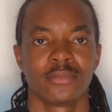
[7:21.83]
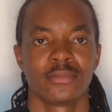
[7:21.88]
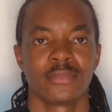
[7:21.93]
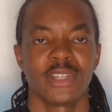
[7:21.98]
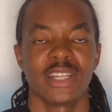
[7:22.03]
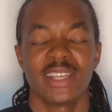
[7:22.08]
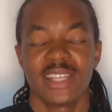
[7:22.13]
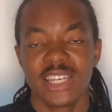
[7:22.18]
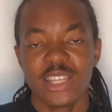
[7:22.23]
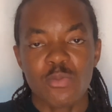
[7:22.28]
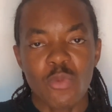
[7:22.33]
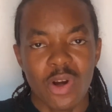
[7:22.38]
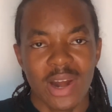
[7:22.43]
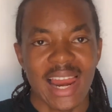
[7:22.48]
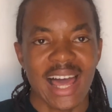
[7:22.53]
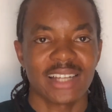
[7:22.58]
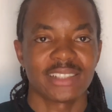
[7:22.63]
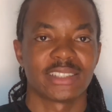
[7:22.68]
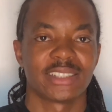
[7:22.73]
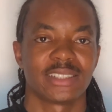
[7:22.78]
in Igbo
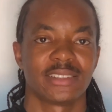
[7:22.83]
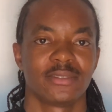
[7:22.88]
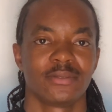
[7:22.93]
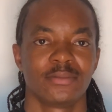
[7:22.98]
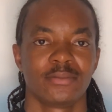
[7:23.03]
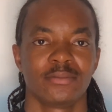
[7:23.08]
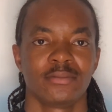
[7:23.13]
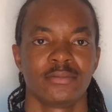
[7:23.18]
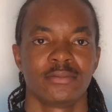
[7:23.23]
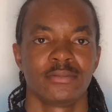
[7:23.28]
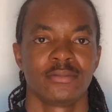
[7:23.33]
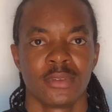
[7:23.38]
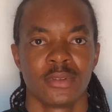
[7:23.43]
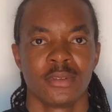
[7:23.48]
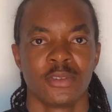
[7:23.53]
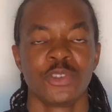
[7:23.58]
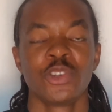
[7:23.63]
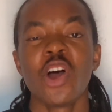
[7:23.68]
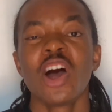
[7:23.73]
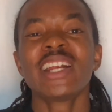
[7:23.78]
land.
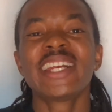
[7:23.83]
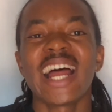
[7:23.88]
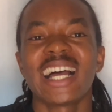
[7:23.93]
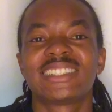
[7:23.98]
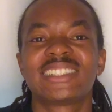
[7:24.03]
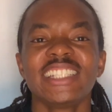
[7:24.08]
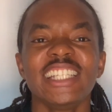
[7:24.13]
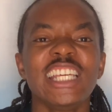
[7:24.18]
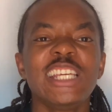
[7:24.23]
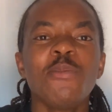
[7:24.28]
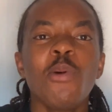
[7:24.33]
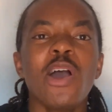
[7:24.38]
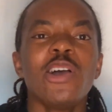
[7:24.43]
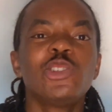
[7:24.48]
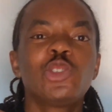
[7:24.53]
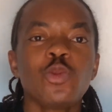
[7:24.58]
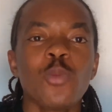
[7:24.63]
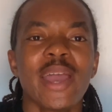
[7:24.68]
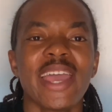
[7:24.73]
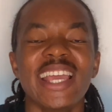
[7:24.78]
Not that Igbo
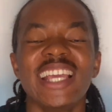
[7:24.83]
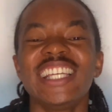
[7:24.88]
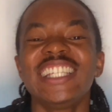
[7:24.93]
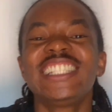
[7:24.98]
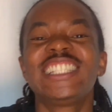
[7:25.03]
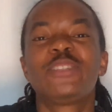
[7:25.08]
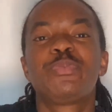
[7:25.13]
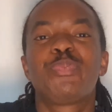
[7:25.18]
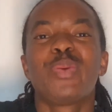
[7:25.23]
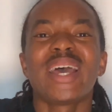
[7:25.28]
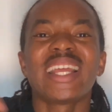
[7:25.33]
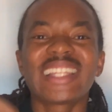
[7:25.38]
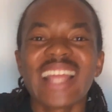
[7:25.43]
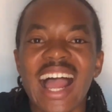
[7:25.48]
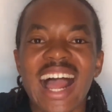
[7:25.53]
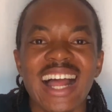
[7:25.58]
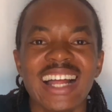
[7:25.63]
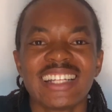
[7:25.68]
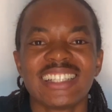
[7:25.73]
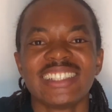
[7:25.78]
Izugbe is
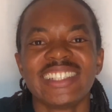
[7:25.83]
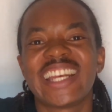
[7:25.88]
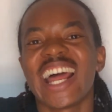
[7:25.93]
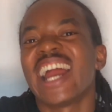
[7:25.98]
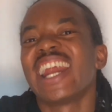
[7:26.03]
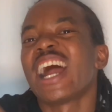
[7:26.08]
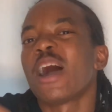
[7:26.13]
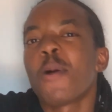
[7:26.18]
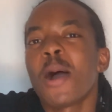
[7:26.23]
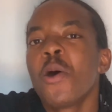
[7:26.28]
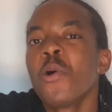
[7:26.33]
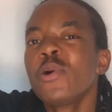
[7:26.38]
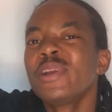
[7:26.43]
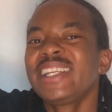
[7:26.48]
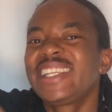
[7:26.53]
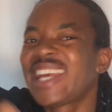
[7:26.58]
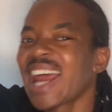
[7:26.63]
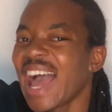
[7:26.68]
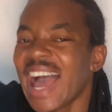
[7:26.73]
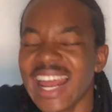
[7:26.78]
better than our
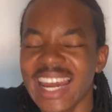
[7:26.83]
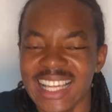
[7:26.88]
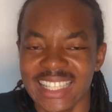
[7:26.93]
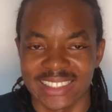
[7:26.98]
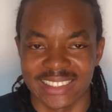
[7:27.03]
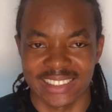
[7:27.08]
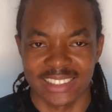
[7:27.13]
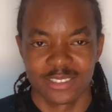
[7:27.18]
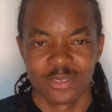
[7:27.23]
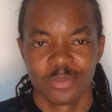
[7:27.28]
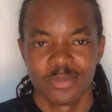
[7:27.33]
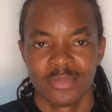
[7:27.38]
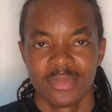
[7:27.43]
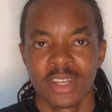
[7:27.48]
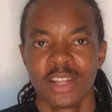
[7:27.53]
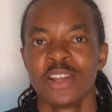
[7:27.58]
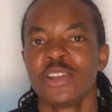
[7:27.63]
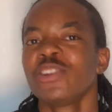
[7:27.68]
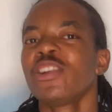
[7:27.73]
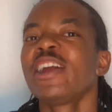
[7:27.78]
own dialect.
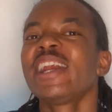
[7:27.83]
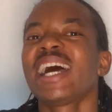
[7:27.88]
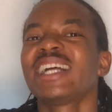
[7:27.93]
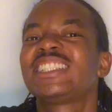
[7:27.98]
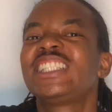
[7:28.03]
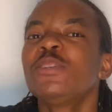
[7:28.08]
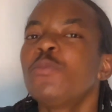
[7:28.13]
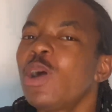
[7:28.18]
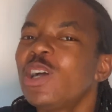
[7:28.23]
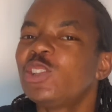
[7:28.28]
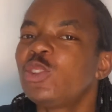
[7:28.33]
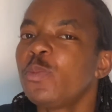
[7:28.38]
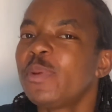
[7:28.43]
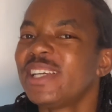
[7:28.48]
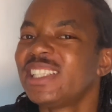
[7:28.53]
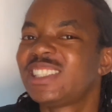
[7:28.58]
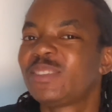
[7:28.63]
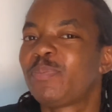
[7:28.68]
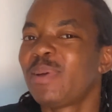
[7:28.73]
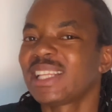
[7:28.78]
Not that Igbo Izugbe
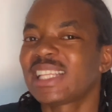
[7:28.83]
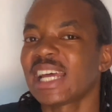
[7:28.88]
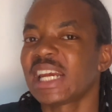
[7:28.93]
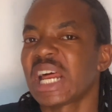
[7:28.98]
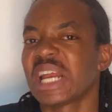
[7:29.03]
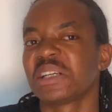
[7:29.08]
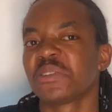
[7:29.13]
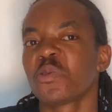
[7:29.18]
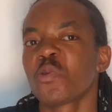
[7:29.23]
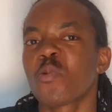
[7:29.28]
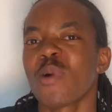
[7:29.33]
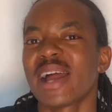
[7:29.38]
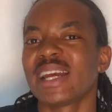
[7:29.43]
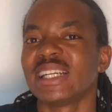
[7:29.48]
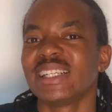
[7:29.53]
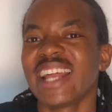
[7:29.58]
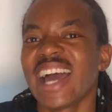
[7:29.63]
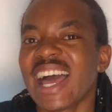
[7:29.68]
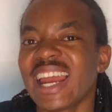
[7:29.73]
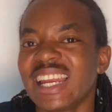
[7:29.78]
is better than
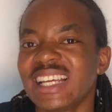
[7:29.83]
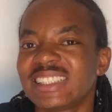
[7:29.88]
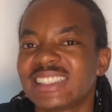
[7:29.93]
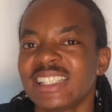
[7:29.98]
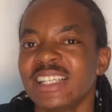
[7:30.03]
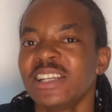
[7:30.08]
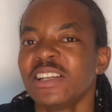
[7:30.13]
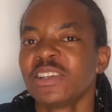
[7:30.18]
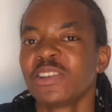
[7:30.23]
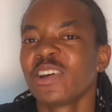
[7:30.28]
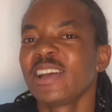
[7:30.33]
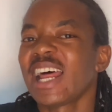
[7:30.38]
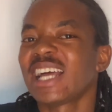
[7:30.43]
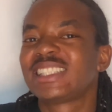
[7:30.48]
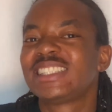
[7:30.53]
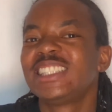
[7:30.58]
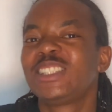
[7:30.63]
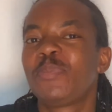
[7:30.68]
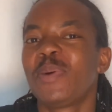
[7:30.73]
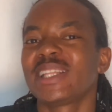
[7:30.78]
Ukwuani dialect. Not
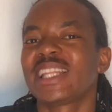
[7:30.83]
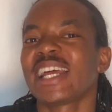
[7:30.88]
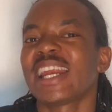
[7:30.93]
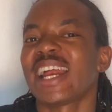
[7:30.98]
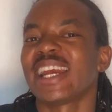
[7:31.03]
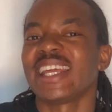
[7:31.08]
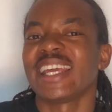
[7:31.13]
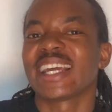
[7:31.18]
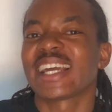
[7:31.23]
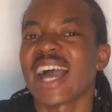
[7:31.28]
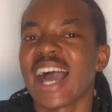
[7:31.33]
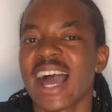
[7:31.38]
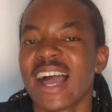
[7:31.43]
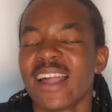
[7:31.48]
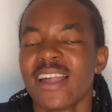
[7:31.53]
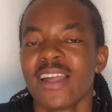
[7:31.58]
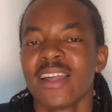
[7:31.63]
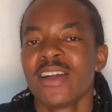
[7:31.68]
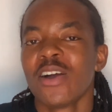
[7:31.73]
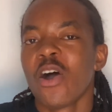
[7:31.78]
that it's better than Eka
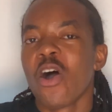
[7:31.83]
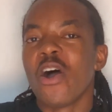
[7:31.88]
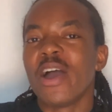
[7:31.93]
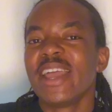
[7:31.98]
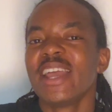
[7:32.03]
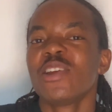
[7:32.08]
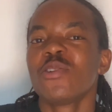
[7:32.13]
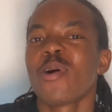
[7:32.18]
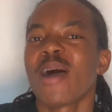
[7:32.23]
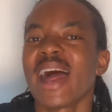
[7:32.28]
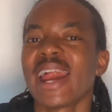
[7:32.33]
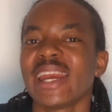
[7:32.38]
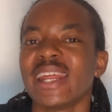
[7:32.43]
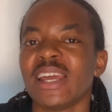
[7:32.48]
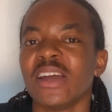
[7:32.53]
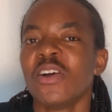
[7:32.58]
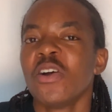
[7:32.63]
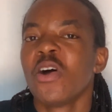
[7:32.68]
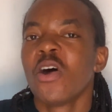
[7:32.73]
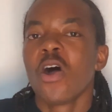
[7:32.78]
or
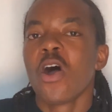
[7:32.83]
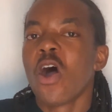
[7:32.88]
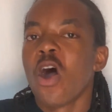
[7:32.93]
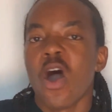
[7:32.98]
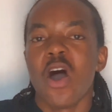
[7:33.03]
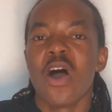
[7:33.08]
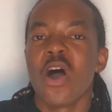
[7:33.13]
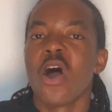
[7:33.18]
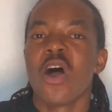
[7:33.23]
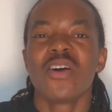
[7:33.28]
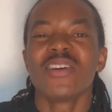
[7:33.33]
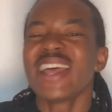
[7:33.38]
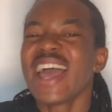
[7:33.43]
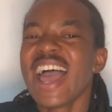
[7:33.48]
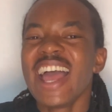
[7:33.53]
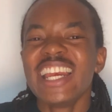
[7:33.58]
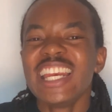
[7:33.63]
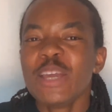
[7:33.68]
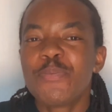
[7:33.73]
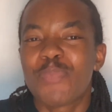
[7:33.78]
Enuani or
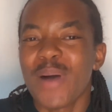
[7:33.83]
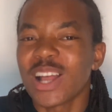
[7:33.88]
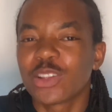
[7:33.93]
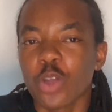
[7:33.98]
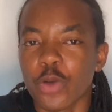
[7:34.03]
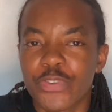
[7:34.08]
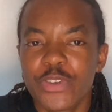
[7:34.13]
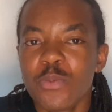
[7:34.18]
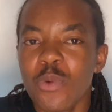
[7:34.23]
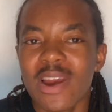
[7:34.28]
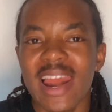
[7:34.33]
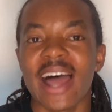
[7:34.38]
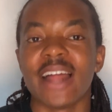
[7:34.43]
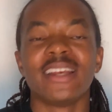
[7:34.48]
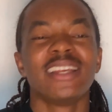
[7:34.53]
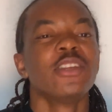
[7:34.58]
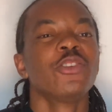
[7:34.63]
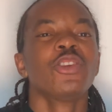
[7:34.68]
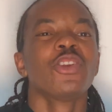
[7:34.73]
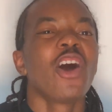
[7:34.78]
any part of Igbo
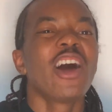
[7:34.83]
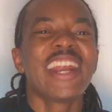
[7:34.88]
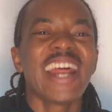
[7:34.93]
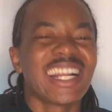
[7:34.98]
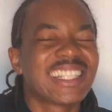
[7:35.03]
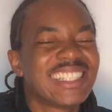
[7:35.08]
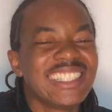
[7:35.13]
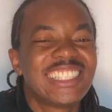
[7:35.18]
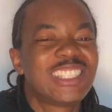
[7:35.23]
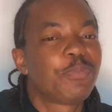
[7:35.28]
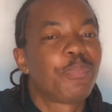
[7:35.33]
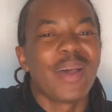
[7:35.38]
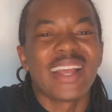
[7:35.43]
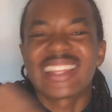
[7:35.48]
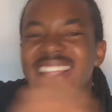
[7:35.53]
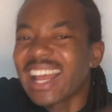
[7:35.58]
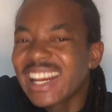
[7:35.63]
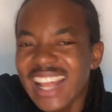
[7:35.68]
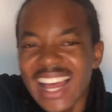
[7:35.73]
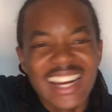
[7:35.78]
land. Not that it's
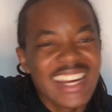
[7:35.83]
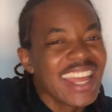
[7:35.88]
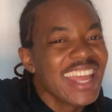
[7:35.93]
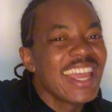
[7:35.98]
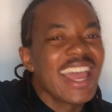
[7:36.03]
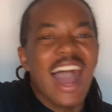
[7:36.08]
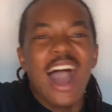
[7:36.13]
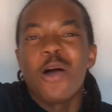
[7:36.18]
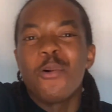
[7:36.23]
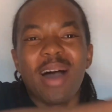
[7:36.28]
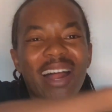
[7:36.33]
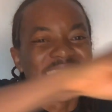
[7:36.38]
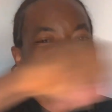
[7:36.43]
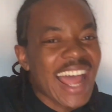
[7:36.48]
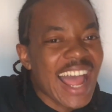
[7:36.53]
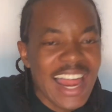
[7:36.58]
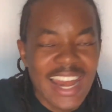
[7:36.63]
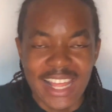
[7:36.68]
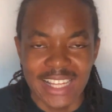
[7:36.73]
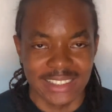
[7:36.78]
better than our
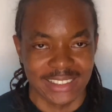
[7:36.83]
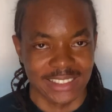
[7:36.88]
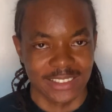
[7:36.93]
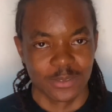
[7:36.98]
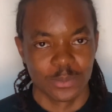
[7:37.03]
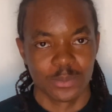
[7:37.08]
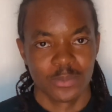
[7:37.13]
dialect,